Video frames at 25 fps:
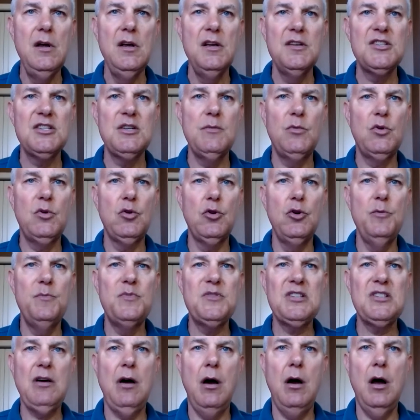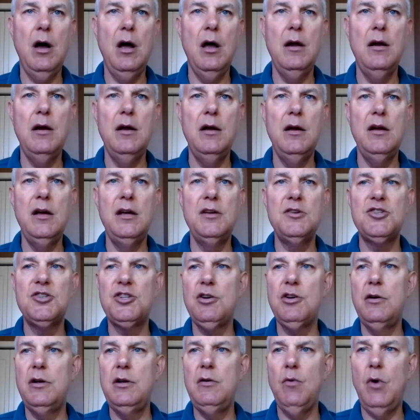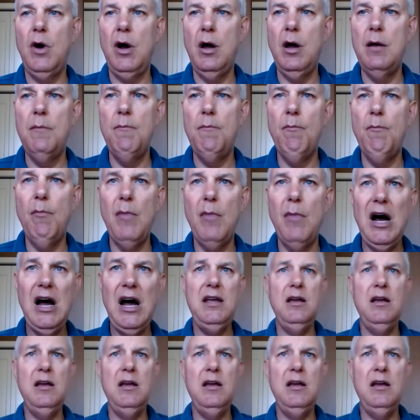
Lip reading: some groups and show you on my